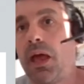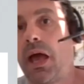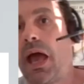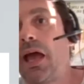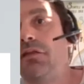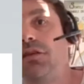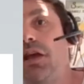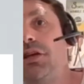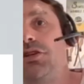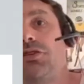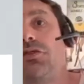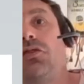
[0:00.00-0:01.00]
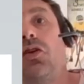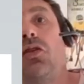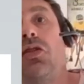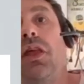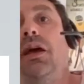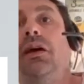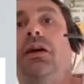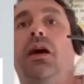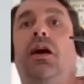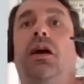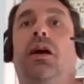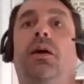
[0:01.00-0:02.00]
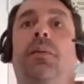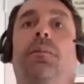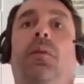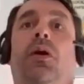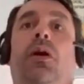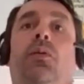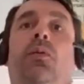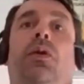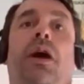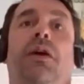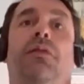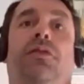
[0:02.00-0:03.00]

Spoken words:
Aviation's on there. I will have